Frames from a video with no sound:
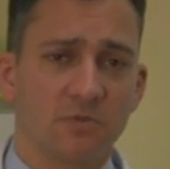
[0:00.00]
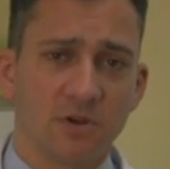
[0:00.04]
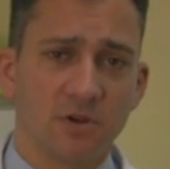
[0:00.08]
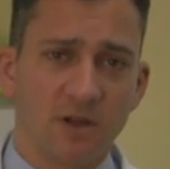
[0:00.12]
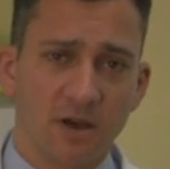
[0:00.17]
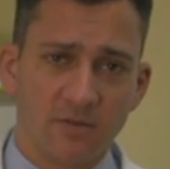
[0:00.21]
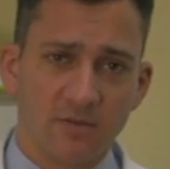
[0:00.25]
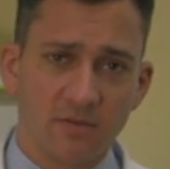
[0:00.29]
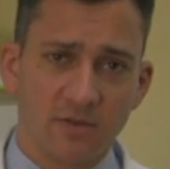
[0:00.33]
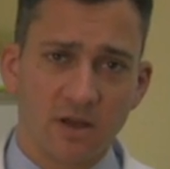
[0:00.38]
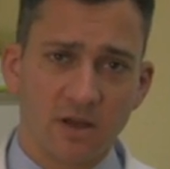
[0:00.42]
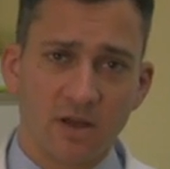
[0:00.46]
When
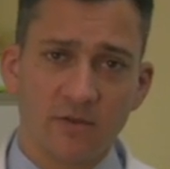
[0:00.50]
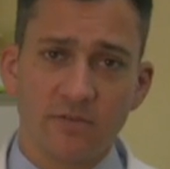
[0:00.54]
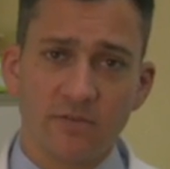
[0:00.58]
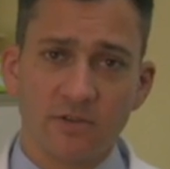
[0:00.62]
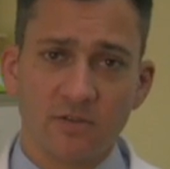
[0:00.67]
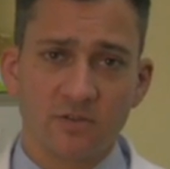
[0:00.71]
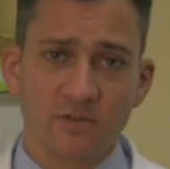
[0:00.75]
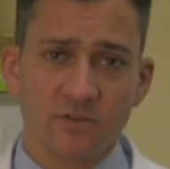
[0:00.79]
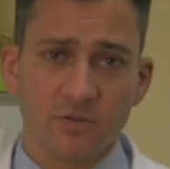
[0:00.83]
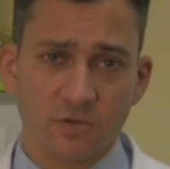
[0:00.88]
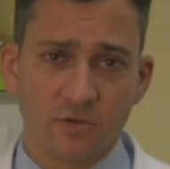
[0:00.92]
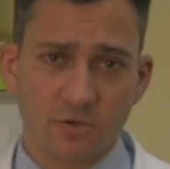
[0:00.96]

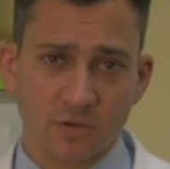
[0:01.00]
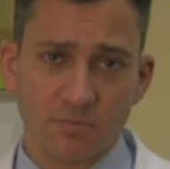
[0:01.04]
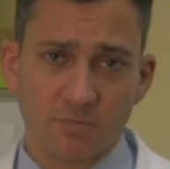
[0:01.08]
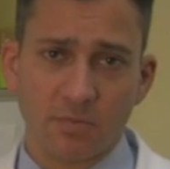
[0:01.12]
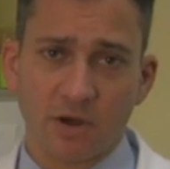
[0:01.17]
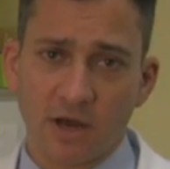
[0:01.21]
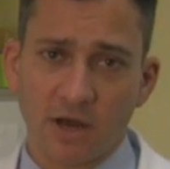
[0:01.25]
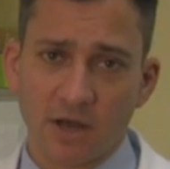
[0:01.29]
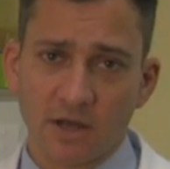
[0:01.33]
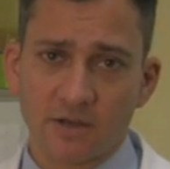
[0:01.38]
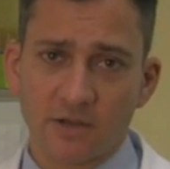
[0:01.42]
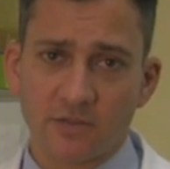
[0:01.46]
obviously you could
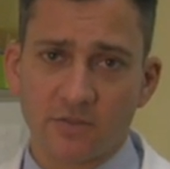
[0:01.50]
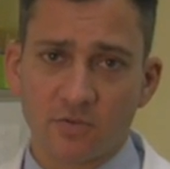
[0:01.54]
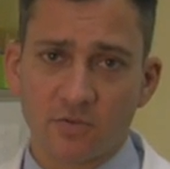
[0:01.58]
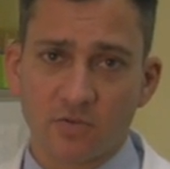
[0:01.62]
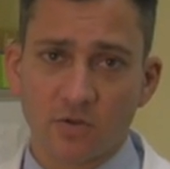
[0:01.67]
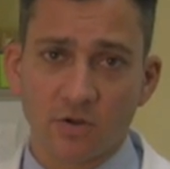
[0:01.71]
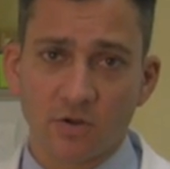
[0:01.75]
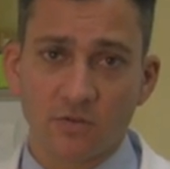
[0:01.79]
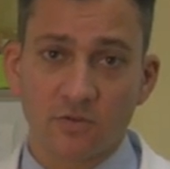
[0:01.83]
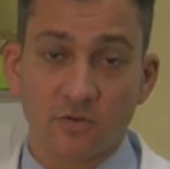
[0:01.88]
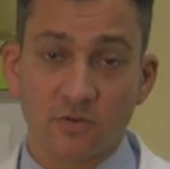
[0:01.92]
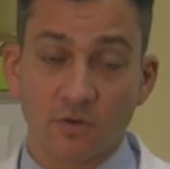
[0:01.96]
buy it at the
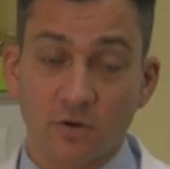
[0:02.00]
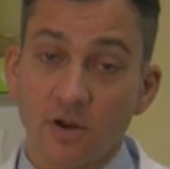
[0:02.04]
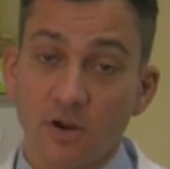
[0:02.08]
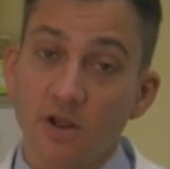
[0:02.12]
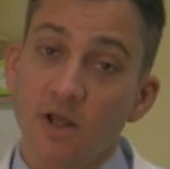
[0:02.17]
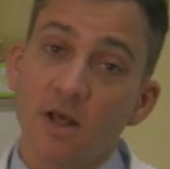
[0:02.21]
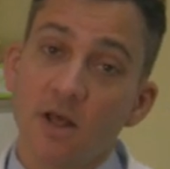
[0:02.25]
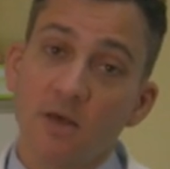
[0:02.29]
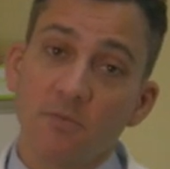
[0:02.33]
drugstore,